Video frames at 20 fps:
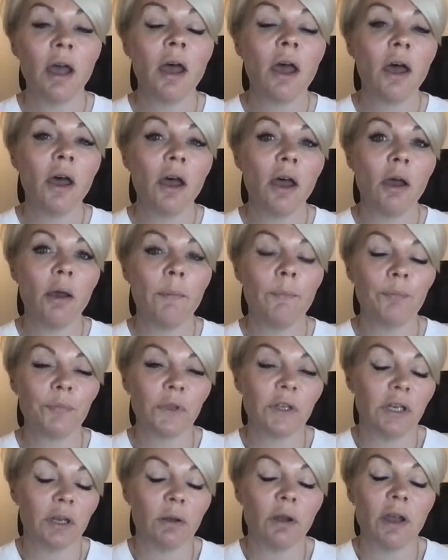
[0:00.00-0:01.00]

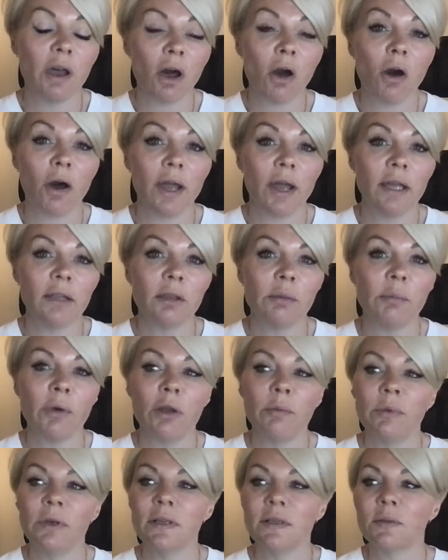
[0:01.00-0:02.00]
a high at the
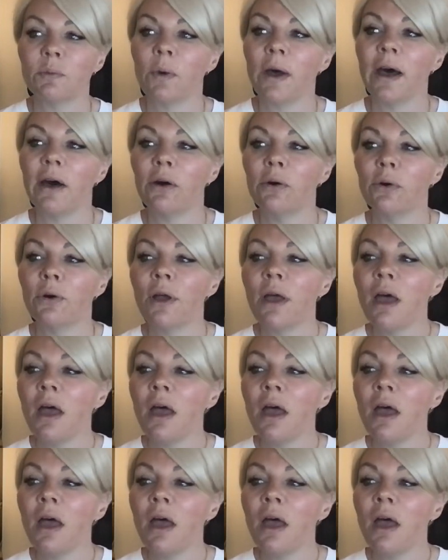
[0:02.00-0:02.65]
moment as well.